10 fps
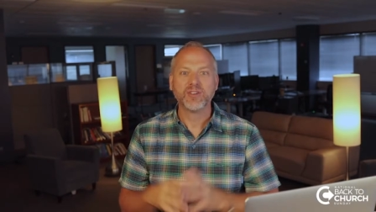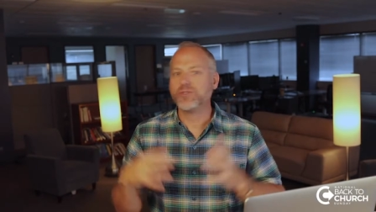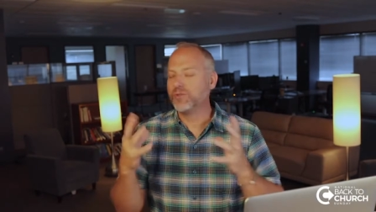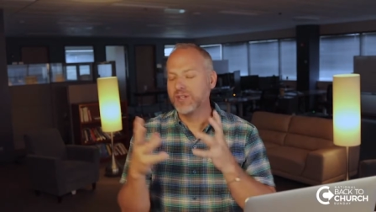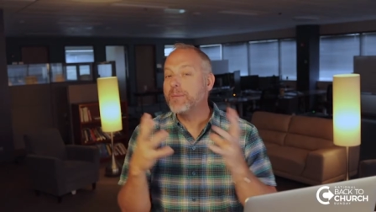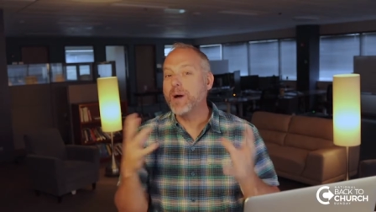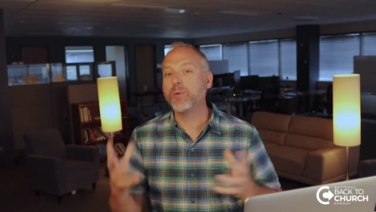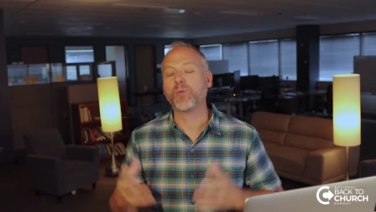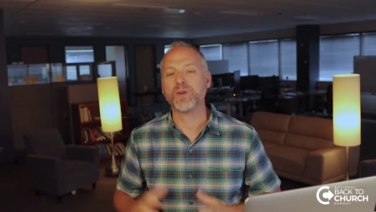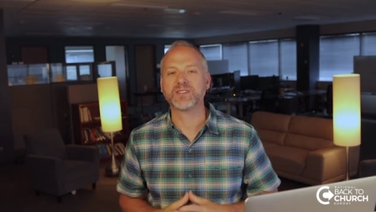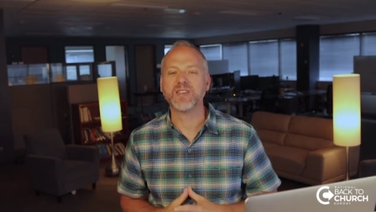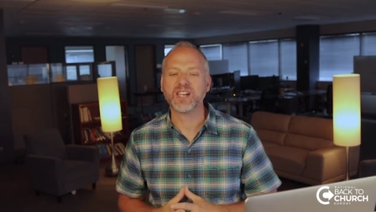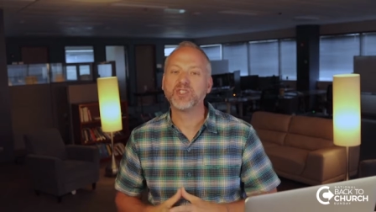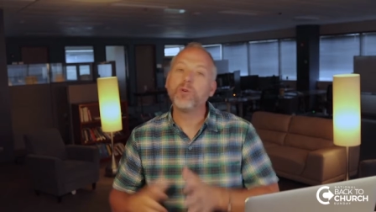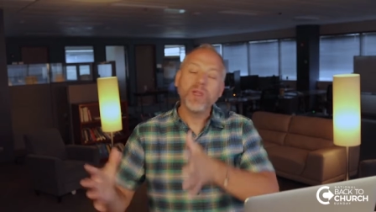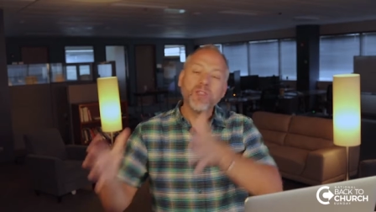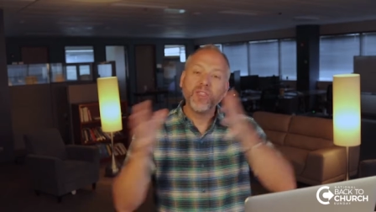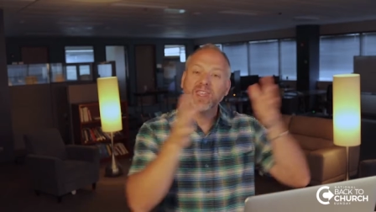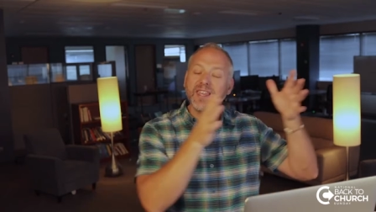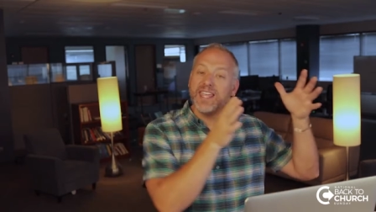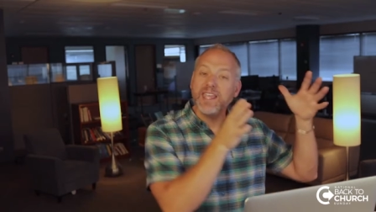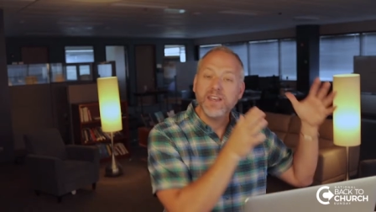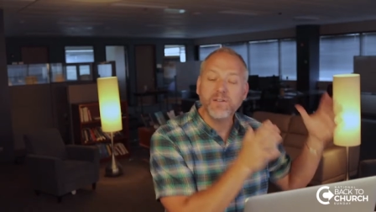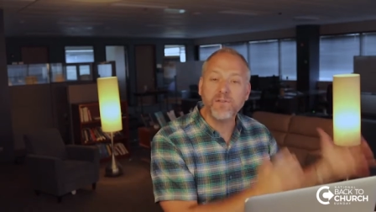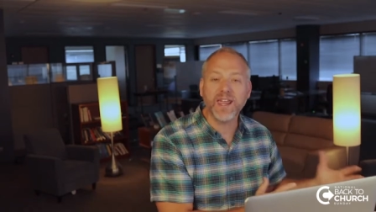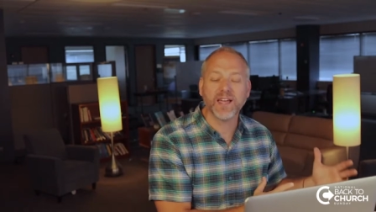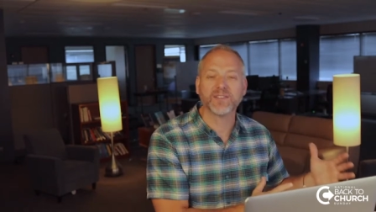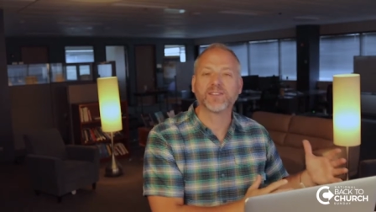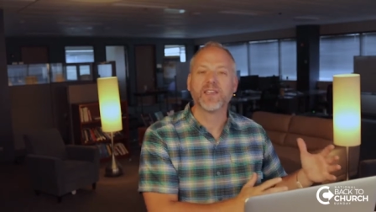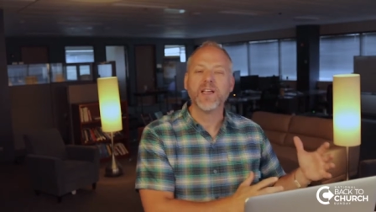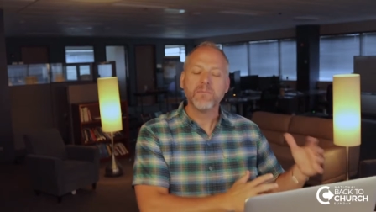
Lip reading: to come up with what's next. You want to be thinking in advance